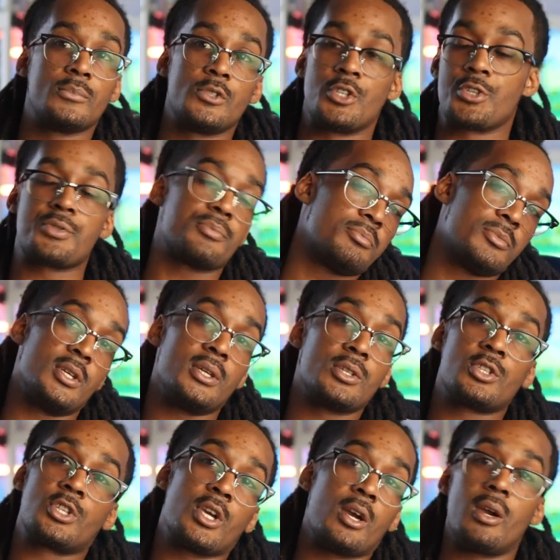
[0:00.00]
just didn't
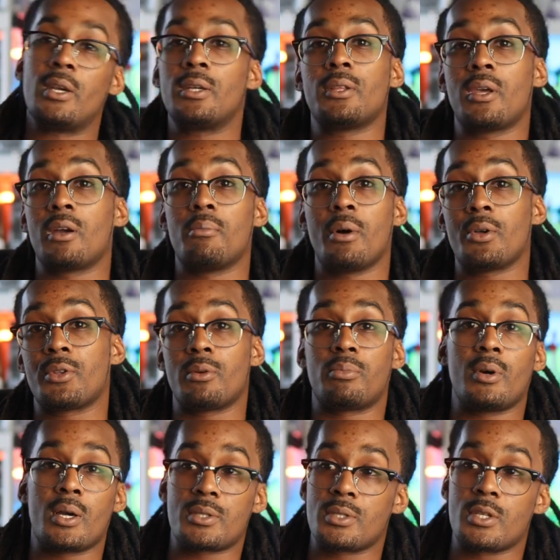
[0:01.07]
share anything about their
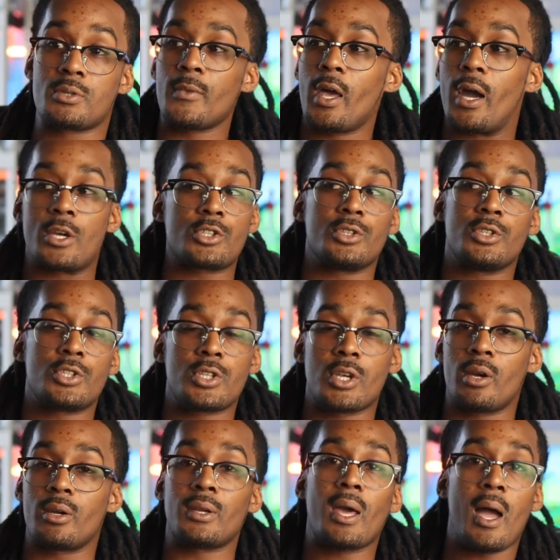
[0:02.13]
process. Actually
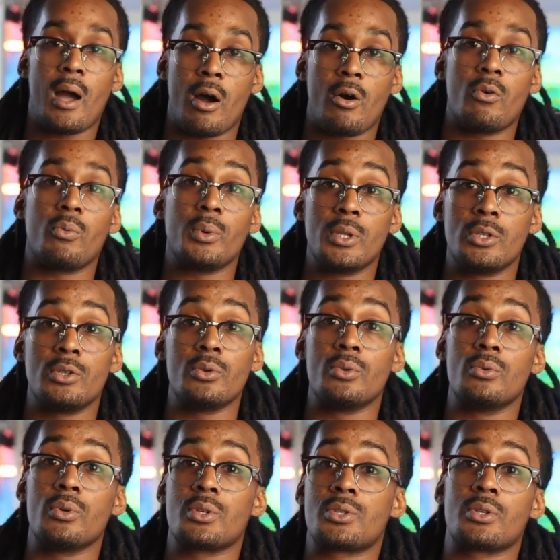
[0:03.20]
sharing how we
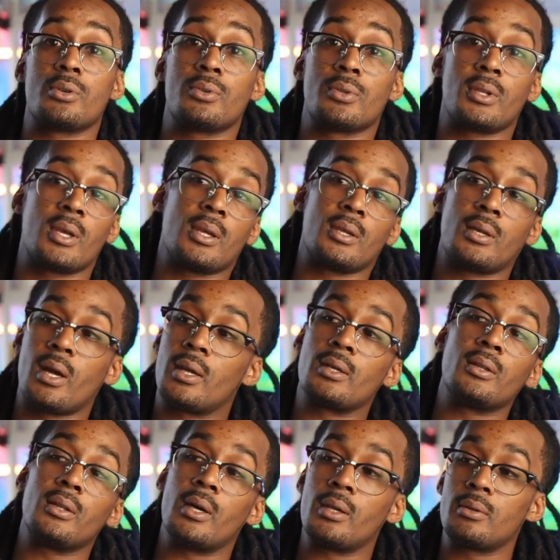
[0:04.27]
do a certain thing kind of
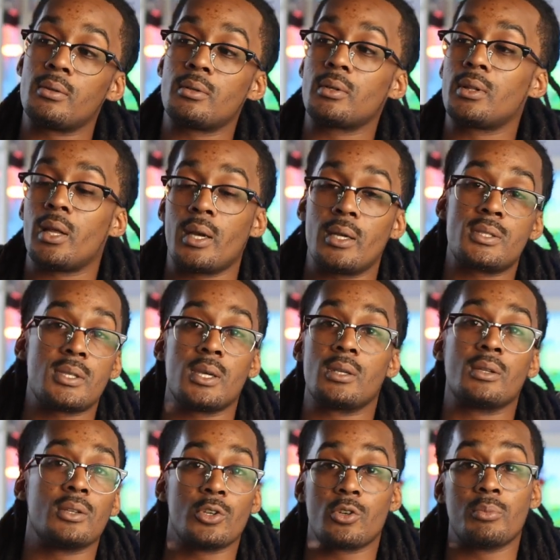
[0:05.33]
let clients in
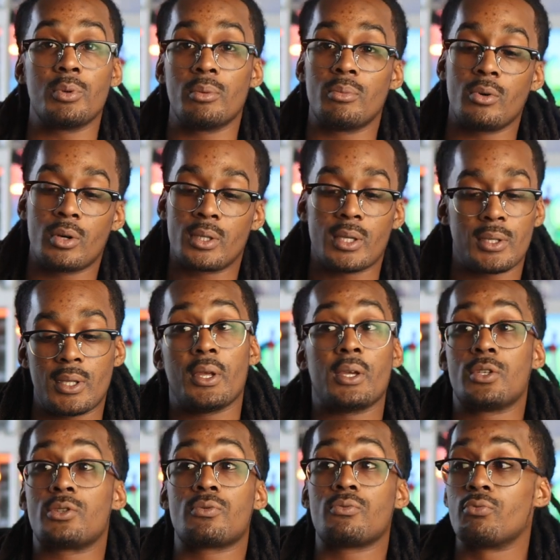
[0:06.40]
a little bit more, and I think
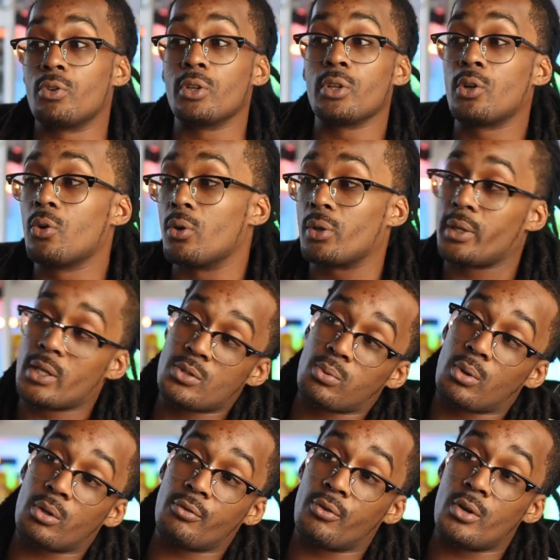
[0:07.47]
it's really cool, and that's
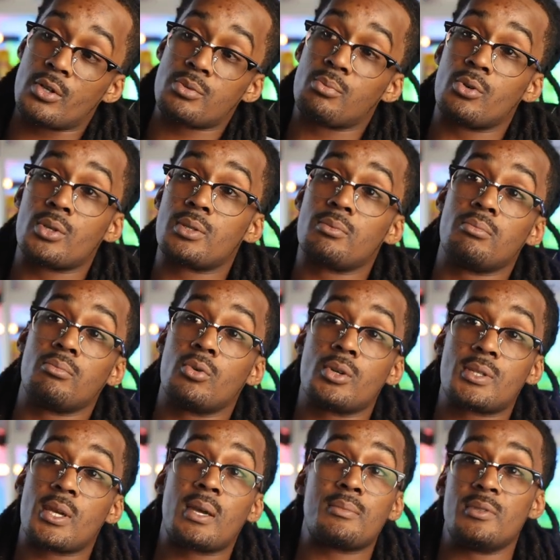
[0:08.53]
worked for us more
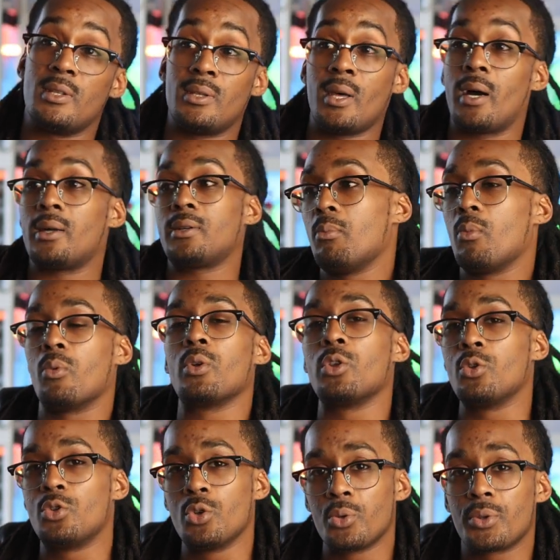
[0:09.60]
times than not. But when
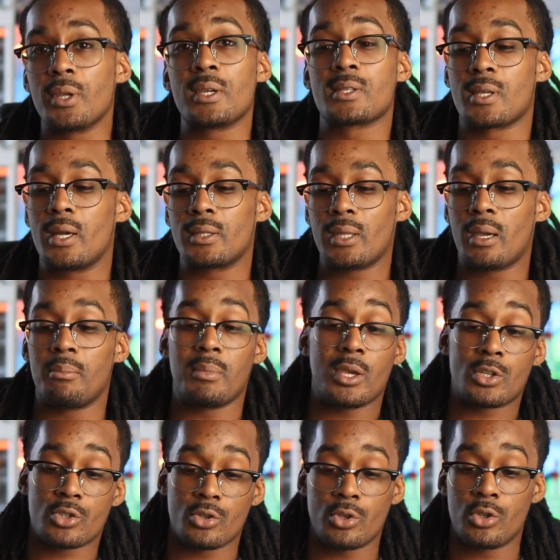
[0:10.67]
you do things like that, make
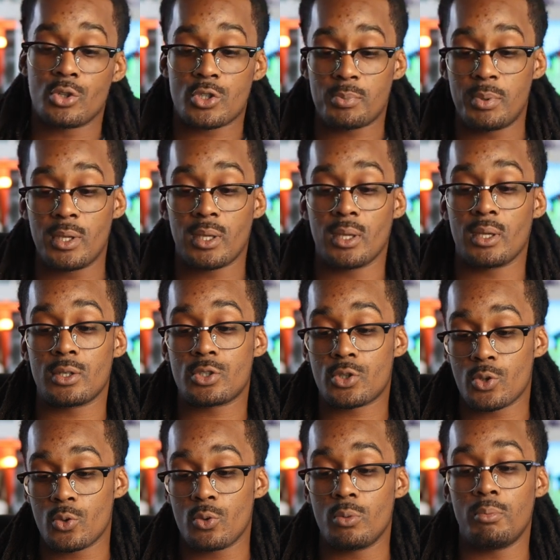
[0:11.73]
sure you're speaking
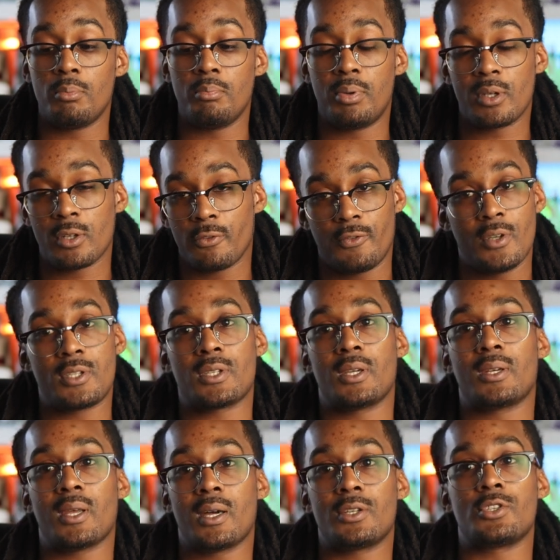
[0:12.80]
to benefits
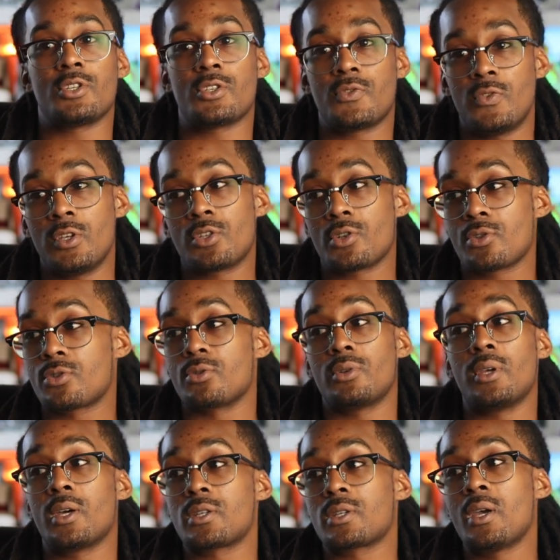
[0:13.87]
and not just features. So
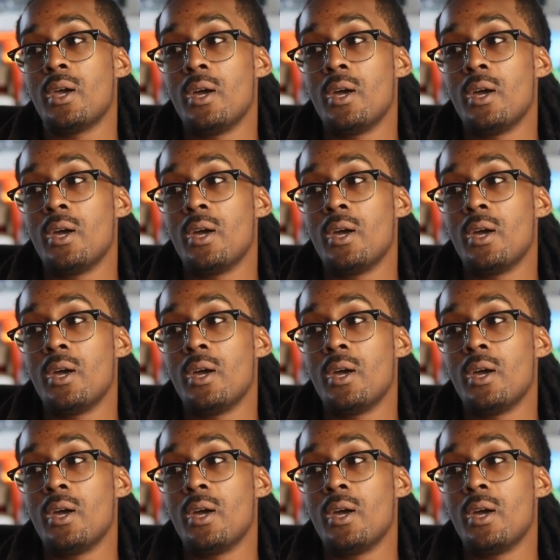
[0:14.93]
yes,